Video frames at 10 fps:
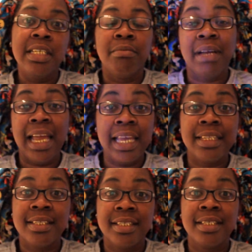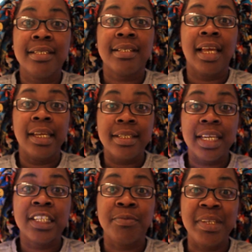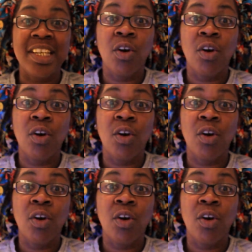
Behind the scenes, it takes me